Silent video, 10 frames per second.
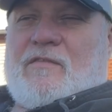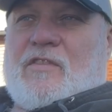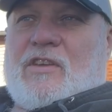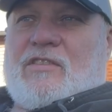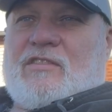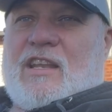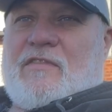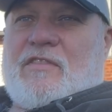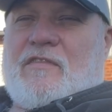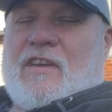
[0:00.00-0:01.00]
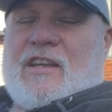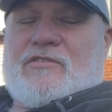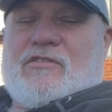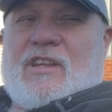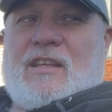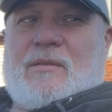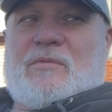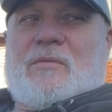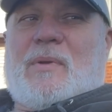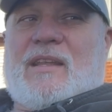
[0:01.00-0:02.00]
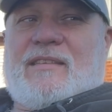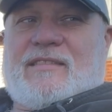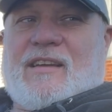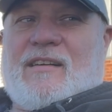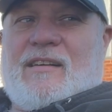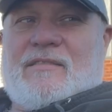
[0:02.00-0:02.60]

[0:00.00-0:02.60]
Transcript: first left the factory, it was a police car